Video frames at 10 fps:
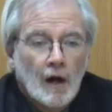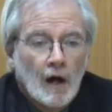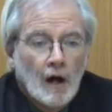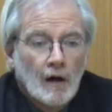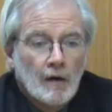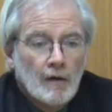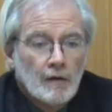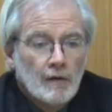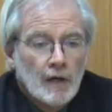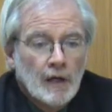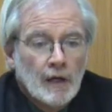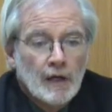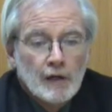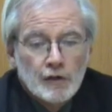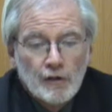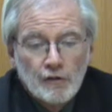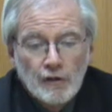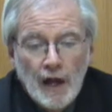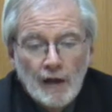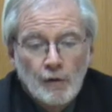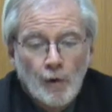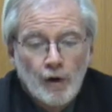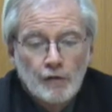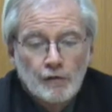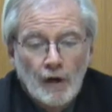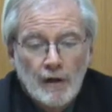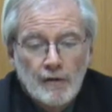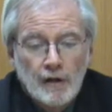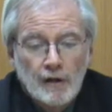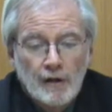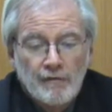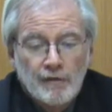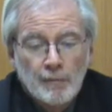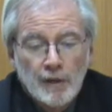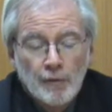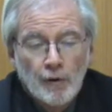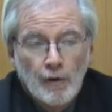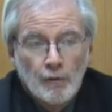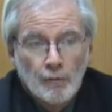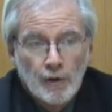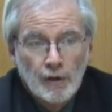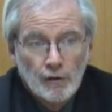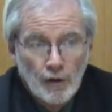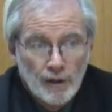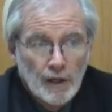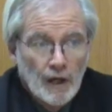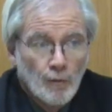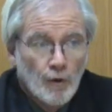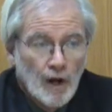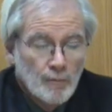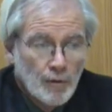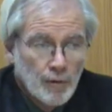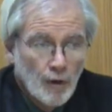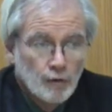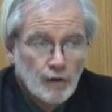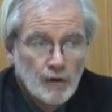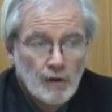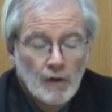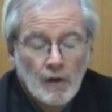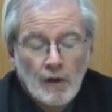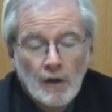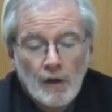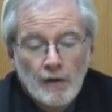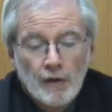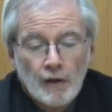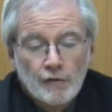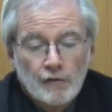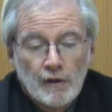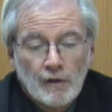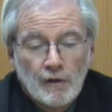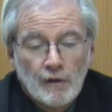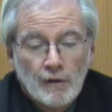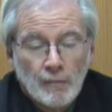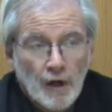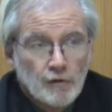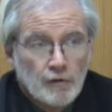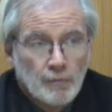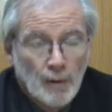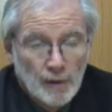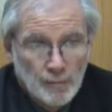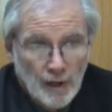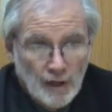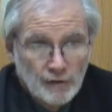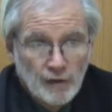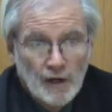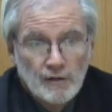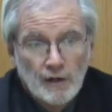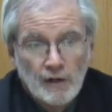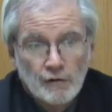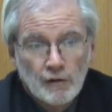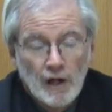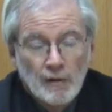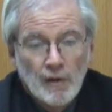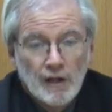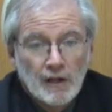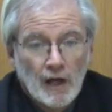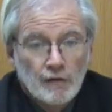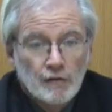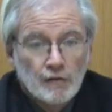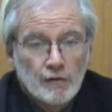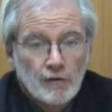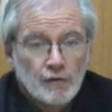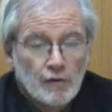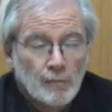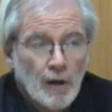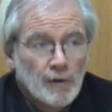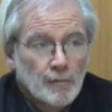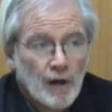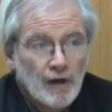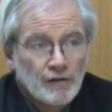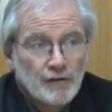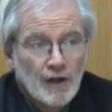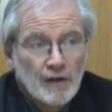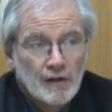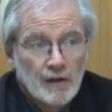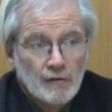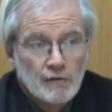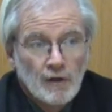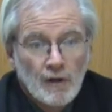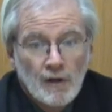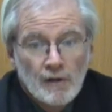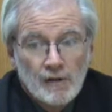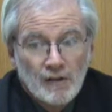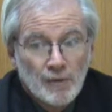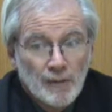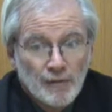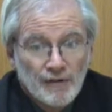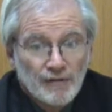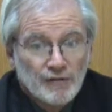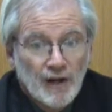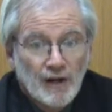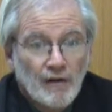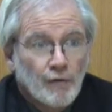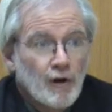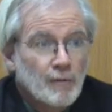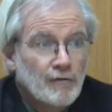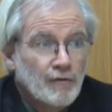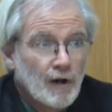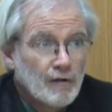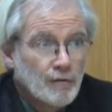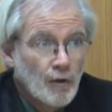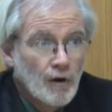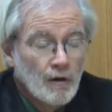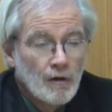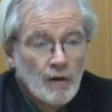In each of these categories, I think if the people really look at what I'm proposing, they'll see the best public policy ideas. And in many cases, these are the public policy ideas that the people of the state have already been fighting for.